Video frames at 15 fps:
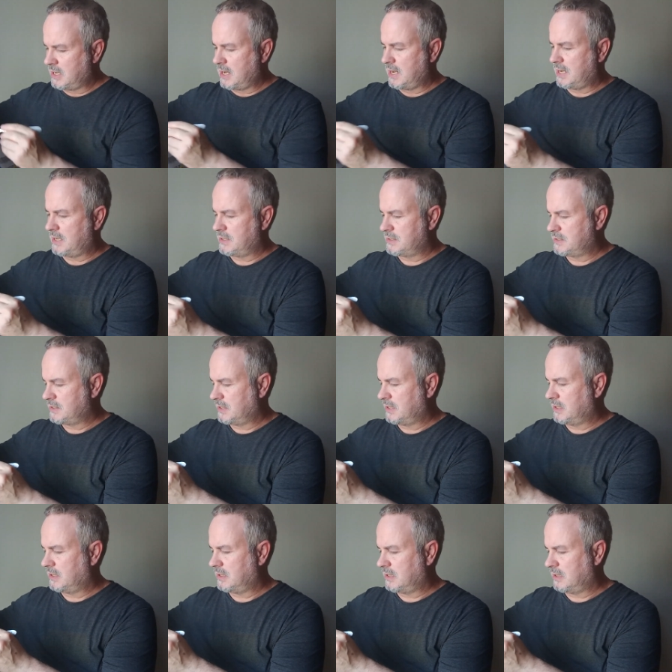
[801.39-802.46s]
And
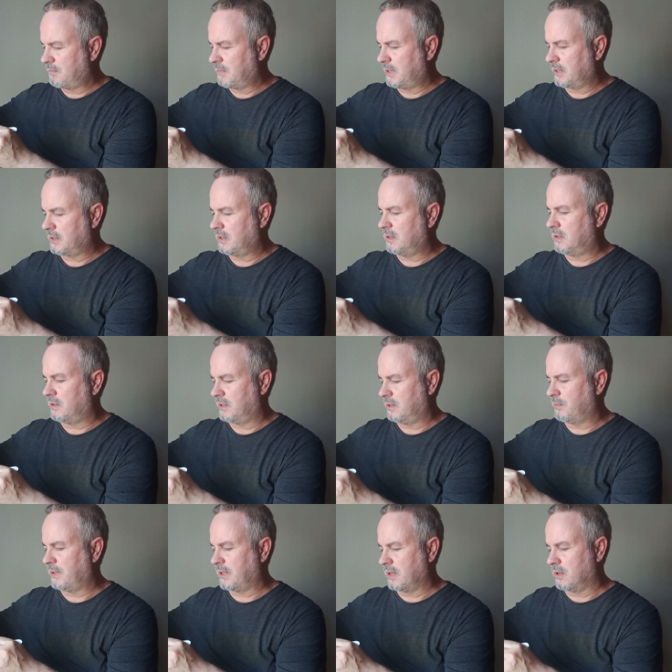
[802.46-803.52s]
I'm like, oh, here
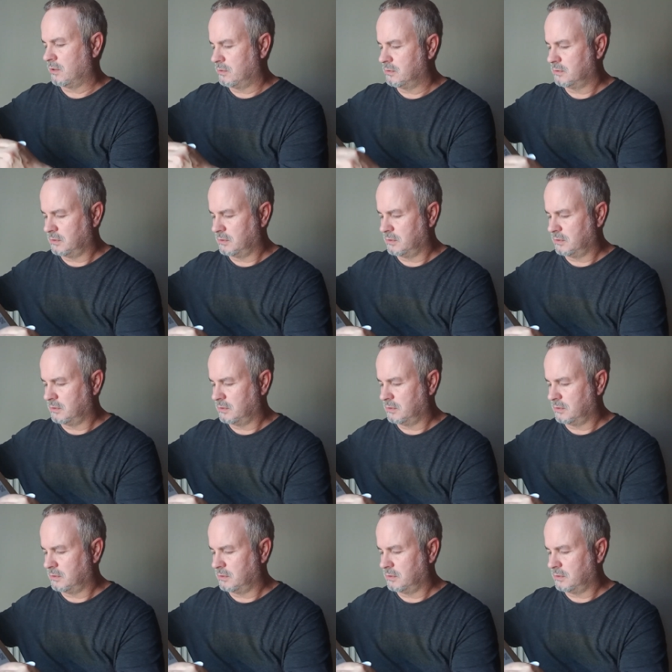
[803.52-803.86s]
we go.